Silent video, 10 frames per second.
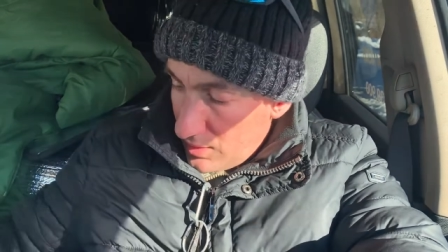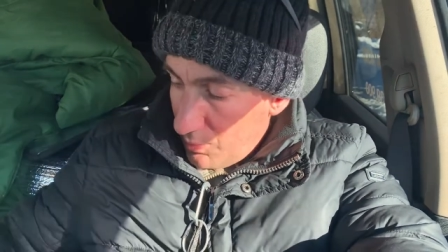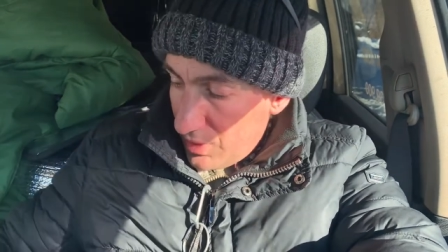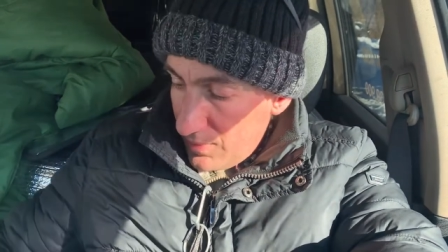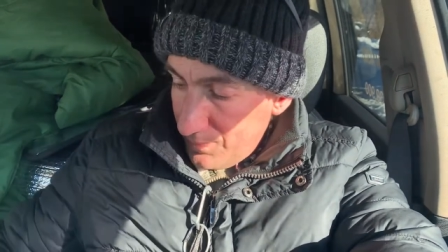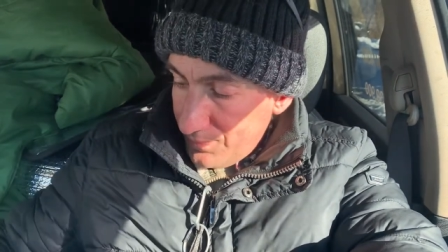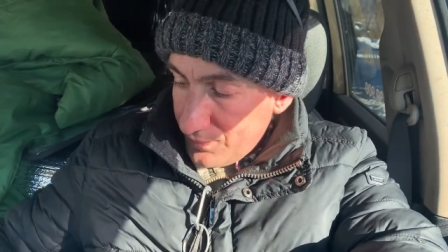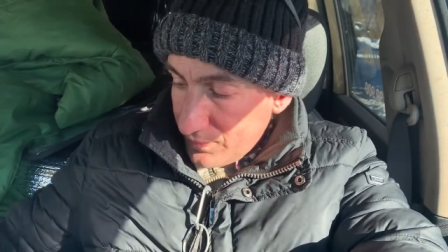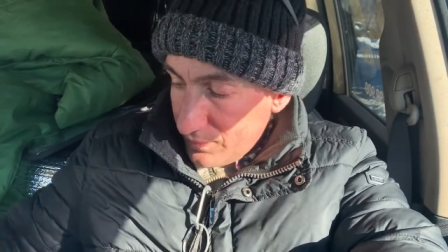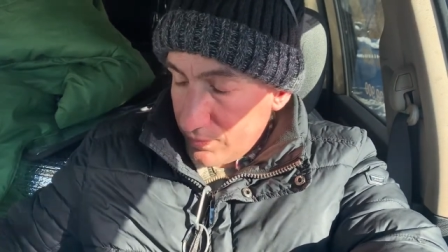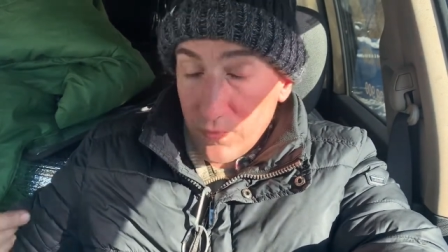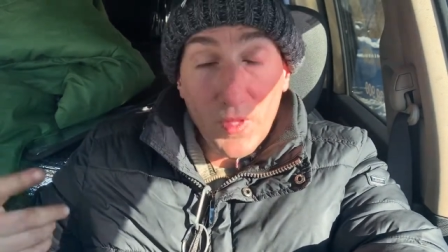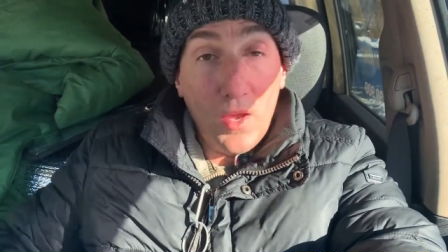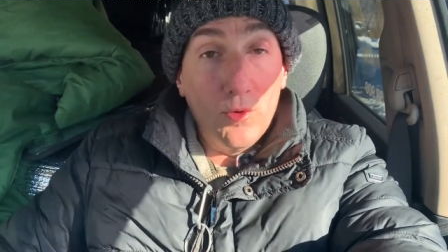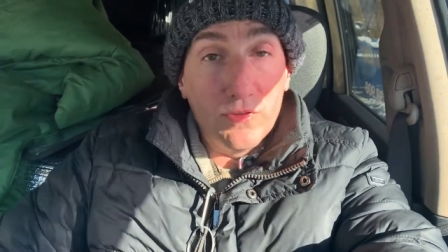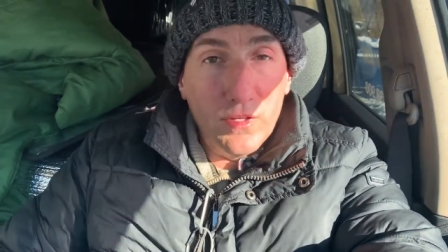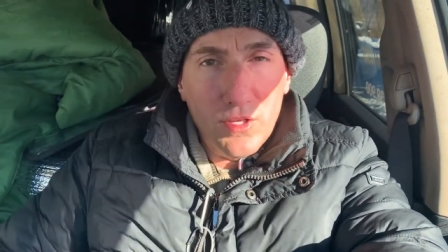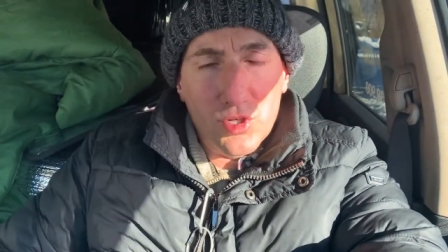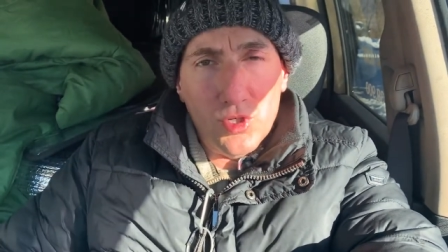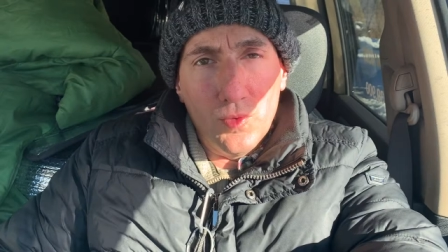But that wasn't
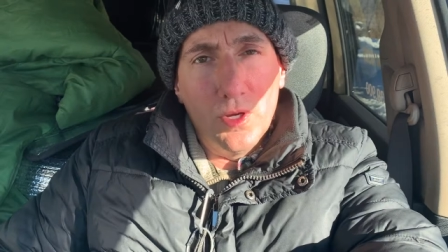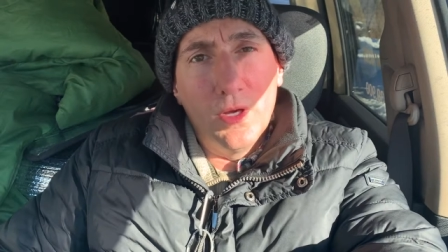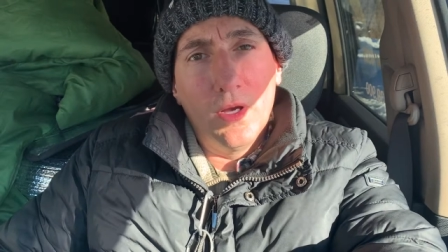the issue.